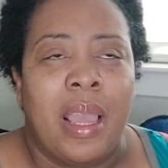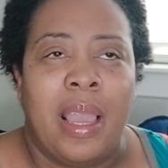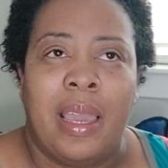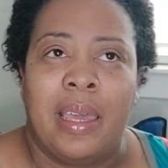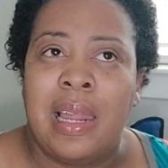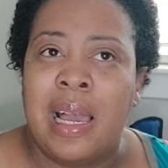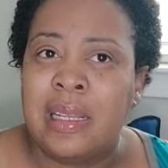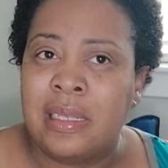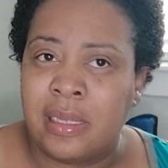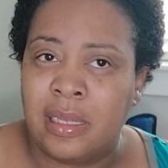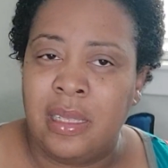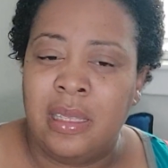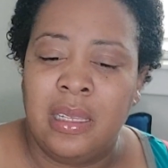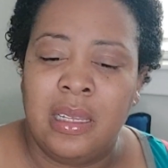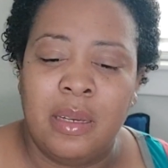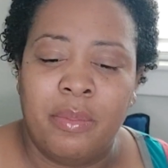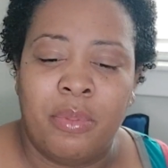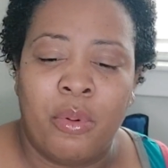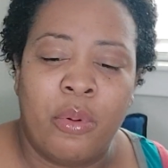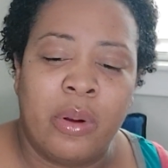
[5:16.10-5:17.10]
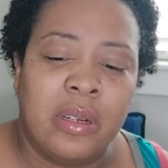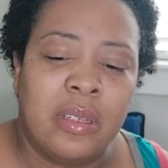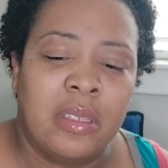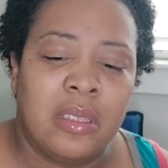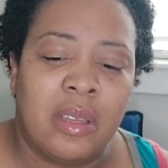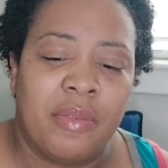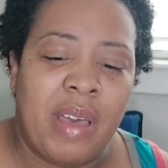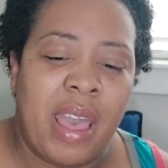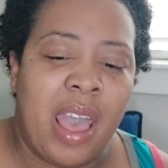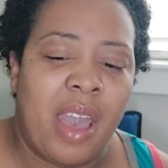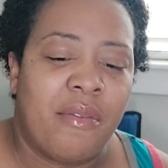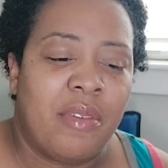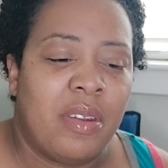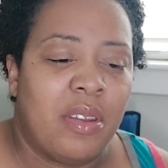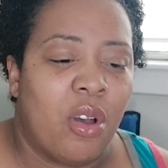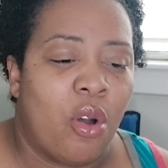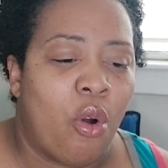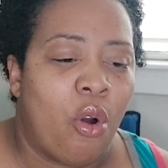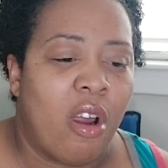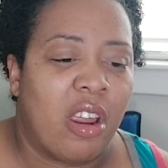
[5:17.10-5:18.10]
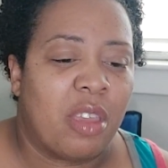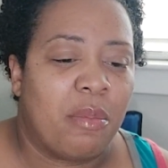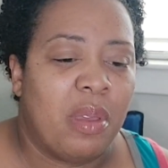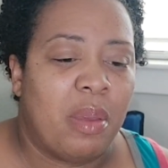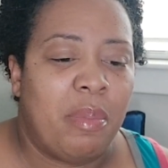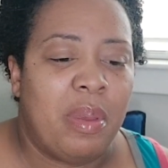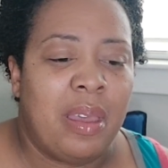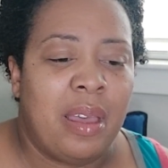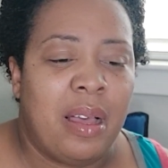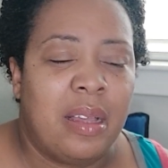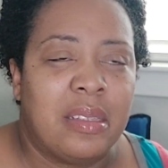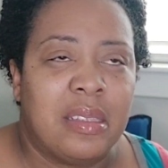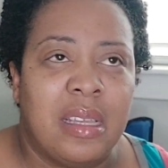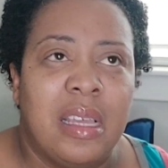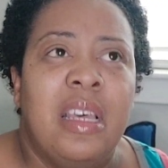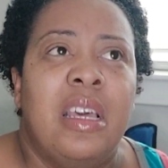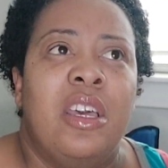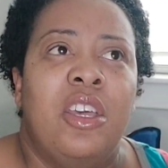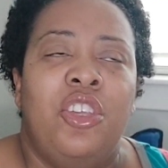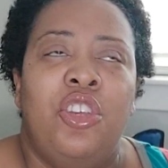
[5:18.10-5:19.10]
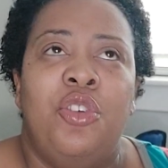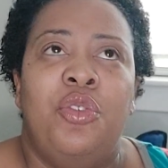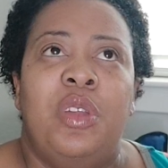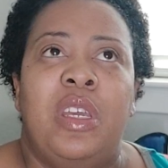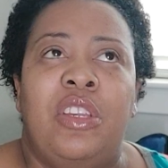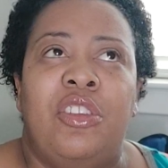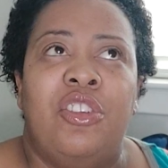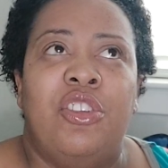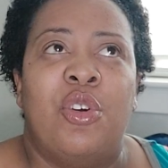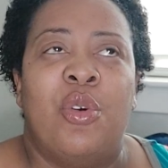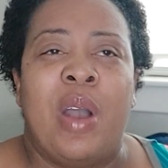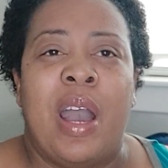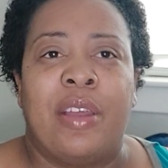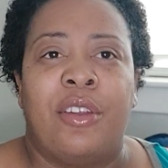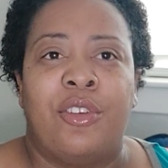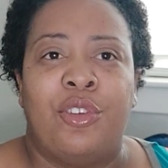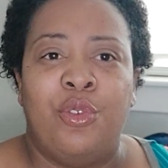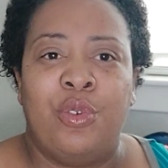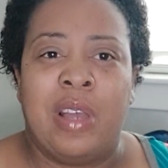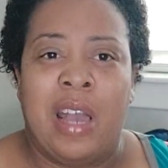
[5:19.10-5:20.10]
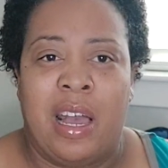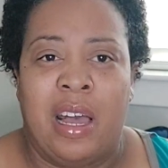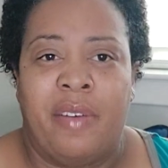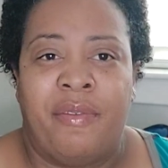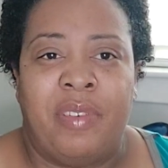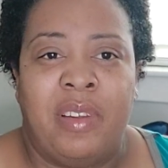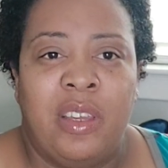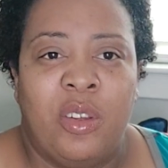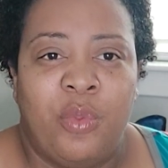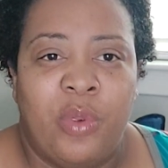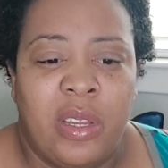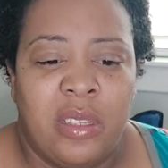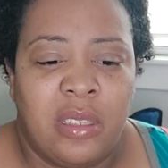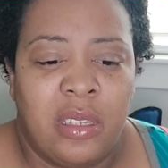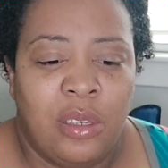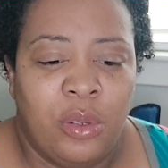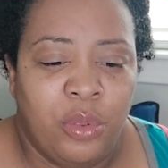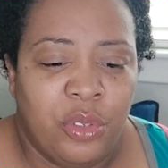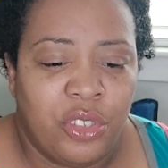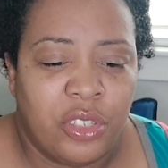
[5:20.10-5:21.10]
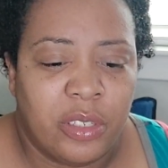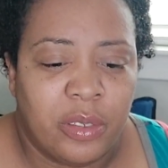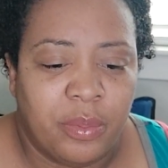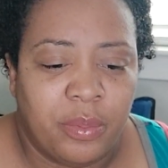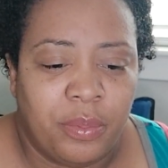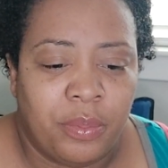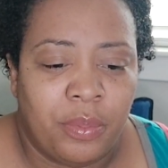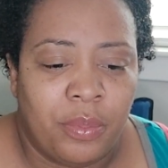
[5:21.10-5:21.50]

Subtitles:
And I see the importance of having an argument because you need to know how to do conflict resolution.